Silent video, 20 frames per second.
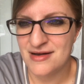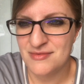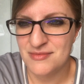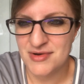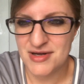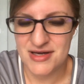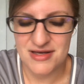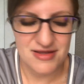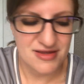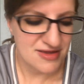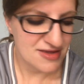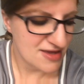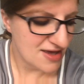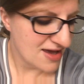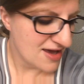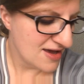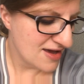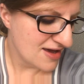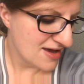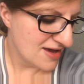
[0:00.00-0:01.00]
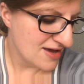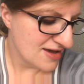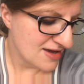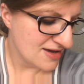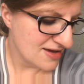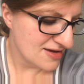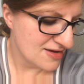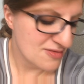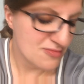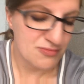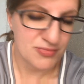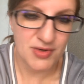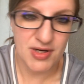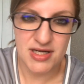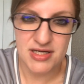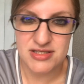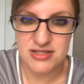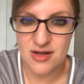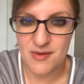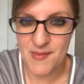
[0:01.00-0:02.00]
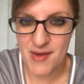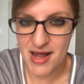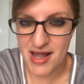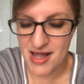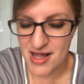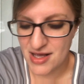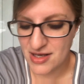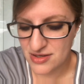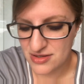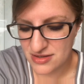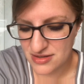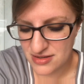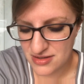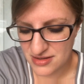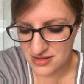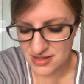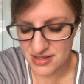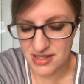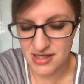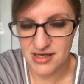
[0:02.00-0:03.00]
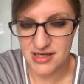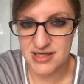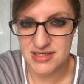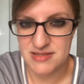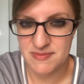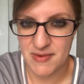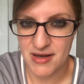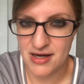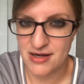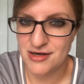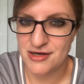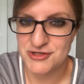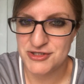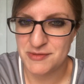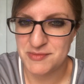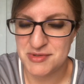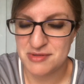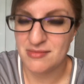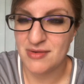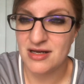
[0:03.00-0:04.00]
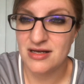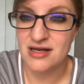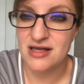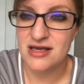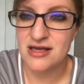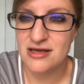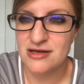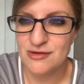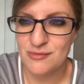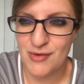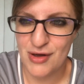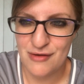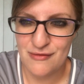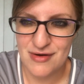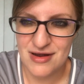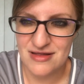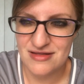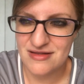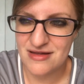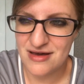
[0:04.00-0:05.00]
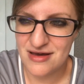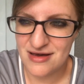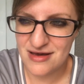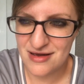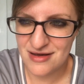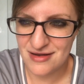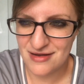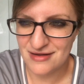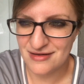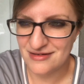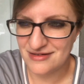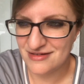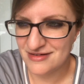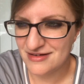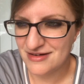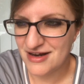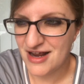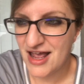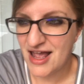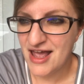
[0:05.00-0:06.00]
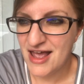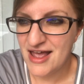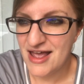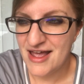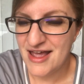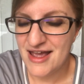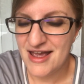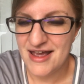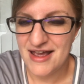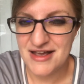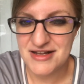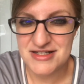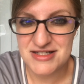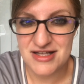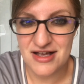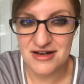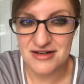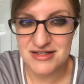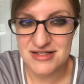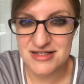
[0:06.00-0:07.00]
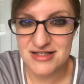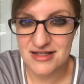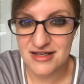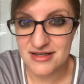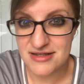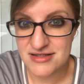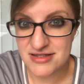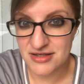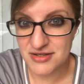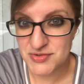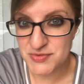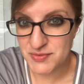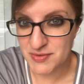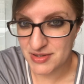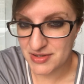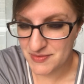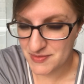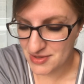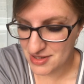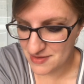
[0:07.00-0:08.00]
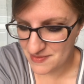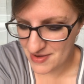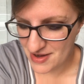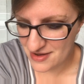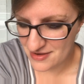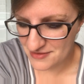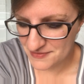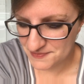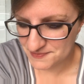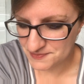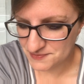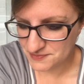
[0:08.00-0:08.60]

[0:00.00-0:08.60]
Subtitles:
with a brace on my ankle and an ace bandage up to my knee on my right leg, and it sucks. It sucks really, really bad.